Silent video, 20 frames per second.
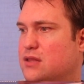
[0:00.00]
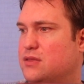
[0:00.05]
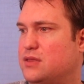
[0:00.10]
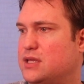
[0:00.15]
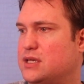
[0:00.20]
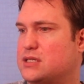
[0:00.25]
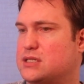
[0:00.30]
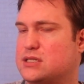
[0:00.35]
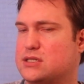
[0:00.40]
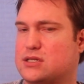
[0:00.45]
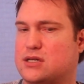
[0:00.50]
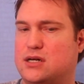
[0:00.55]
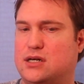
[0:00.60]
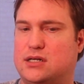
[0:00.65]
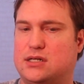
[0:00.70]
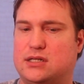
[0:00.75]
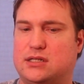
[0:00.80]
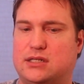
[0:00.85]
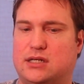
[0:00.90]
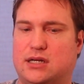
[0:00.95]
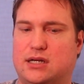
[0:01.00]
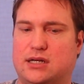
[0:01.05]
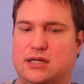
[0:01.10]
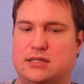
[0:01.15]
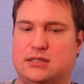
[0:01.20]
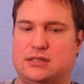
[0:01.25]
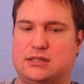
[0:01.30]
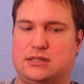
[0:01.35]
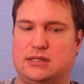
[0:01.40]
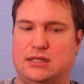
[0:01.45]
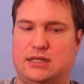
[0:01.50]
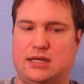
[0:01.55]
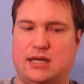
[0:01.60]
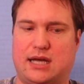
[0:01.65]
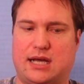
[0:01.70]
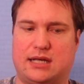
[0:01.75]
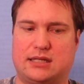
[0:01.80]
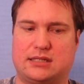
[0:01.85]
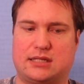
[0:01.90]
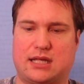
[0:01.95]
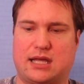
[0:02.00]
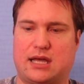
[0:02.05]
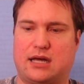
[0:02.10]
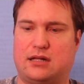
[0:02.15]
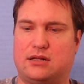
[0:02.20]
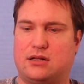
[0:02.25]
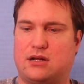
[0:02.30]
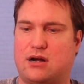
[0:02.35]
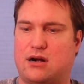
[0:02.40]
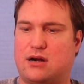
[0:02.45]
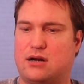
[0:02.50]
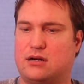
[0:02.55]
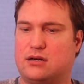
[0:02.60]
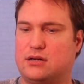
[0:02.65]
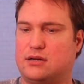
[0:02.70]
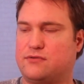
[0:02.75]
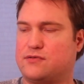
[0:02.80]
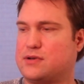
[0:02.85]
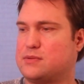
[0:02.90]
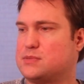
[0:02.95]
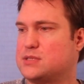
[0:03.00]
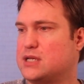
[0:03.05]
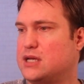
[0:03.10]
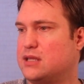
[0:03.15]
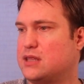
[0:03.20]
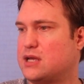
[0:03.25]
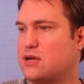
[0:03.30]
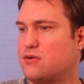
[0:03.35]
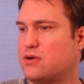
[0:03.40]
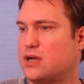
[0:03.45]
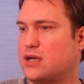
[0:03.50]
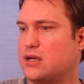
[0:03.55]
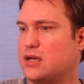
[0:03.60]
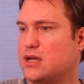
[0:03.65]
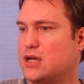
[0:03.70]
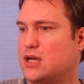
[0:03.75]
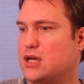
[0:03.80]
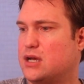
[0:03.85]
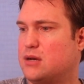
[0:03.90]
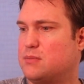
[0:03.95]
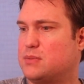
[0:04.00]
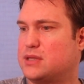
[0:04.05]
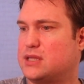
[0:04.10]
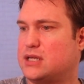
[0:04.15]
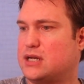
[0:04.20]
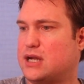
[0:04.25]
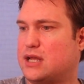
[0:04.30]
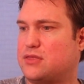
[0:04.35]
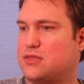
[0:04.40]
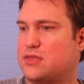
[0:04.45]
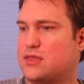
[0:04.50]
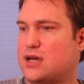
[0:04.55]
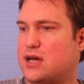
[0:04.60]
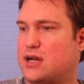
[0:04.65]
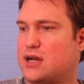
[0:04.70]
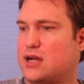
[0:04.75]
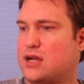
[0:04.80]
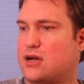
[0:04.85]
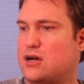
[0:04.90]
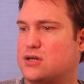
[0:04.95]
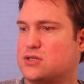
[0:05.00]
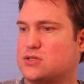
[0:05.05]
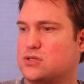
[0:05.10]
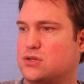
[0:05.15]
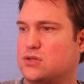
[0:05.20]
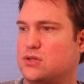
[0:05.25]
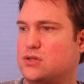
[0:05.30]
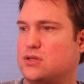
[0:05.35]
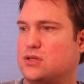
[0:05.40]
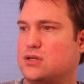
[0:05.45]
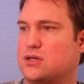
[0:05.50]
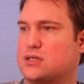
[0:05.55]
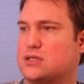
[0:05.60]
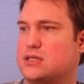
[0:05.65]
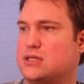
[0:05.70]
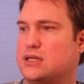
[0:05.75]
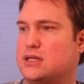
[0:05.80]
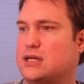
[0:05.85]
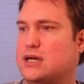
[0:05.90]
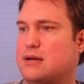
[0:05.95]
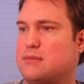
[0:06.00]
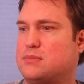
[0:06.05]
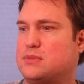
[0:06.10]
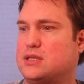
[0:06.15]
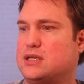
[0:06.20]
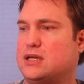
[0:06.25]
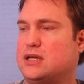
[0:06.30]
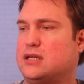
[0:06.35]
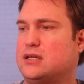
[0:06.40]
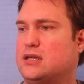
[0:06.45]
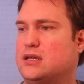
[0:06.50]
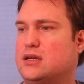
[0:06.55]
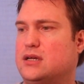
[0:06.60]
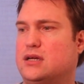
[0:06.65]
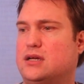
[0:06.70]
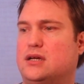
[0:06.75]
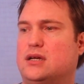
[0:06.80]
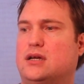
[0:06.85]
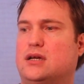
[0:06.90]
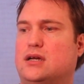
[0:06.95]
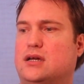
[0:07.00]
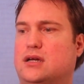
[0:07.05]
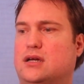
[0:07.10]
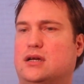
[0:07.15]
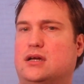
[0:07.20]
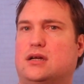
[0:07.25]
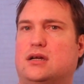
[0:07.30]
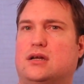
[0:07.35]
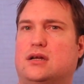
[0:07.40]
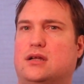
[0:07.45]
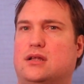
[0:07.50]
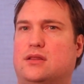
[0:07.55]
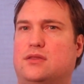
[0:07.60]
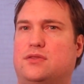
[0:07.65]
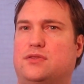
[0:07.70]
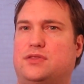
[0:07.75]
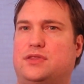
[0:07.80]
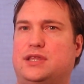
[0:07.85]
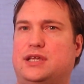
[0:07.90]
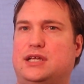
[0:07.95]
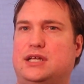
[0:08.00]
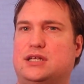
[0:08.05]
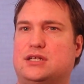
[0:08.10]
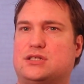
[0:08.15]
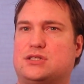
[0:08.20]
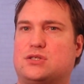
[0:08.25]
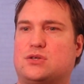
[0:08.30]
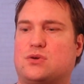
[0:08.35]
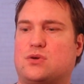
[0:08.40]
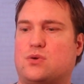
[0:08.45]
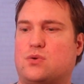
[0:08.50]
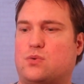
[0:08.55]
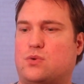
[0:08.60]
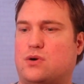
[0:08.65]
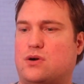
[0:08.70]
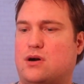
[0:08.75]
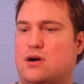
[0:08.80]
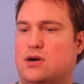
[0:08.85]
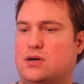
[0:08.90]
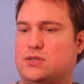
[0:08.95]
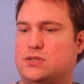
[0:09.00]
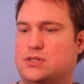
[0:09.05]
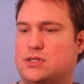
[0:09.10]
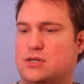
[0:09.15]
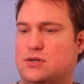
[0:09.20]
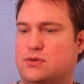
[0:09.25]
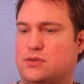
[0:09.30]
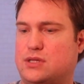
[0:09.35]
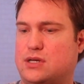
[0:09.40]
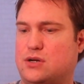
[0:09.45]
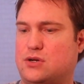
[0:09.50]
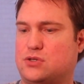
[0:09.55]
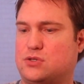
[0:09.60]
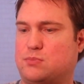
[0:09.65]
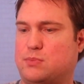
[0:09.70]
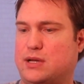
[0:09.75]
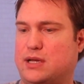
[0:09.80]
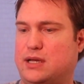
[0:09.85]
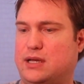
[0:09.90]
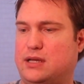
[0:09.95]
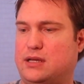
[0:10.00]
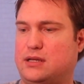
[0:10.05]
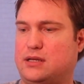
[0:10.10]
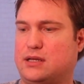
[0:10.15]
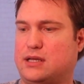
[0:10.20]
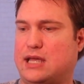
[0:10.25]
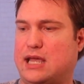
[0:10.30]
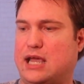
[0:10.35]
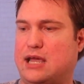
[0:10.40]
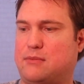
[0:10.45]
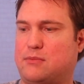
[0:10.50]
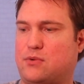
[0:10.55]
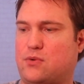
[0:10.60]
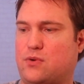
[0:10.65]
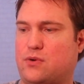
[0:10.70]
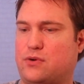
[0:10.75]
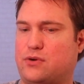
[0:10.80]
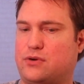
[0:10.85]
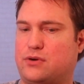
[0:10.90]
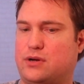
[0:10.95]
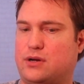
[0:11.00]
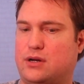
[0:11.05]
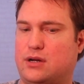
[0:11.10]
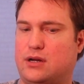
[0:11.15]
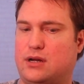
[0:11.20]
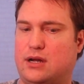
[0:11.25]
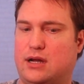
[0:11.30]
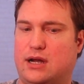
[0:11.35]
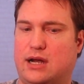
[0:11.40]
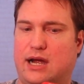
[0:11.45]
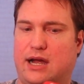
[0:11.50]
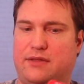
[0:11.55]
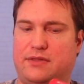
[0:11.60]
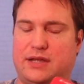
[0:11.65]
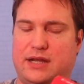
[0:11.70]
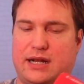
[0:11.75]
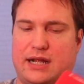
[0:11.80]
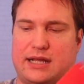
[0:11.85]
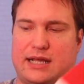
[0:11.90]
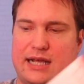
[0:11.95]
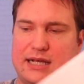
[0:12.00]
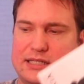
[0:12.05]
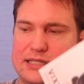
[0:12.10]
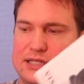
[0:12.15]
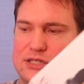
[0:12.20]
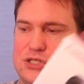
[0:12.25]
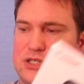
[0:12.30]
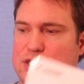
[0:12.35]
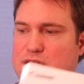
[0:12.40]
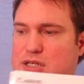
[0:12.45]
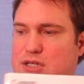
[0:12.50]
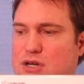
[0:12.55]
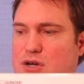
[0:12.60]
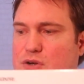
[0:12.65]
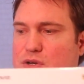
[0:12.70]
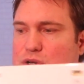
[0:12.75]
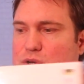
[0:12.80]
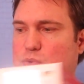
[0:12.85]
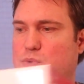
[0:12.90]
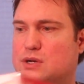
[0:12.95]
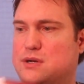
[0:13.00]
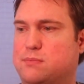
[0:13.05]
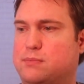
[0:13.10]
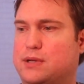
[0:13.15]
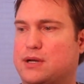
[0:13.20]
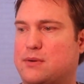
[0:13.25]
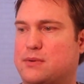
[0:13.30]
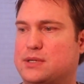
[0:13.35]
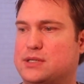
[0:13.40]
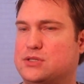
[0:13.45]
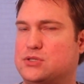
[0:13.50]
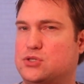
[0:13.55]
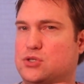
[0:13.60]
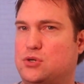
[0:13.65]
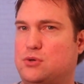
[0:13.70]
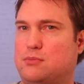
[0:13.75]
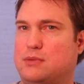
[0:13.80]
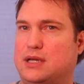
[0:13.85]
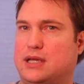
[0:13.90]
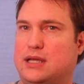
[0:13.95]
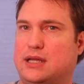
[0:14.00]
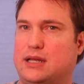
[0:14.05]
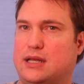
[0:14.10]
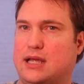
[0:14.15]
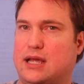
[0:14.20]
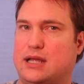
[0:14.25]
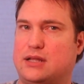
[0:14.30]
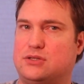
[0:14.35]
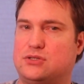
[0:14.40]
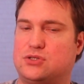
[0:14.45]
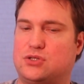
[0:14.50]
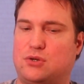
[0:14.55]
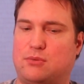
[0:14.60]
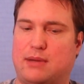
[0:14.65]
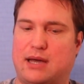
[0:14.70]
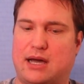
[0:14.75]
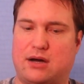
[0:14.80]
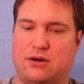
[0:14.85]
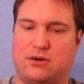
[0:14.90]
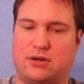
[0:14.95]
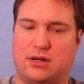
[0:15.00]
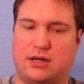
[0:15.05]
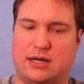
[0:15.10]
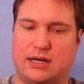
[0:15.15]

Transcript: this is called a DSLR, if I'm saying that right. But then I thought I also looked it up that these were also those, but in camcorder. And then I guess I should have known you wouldn't be able to zoom in and zoom out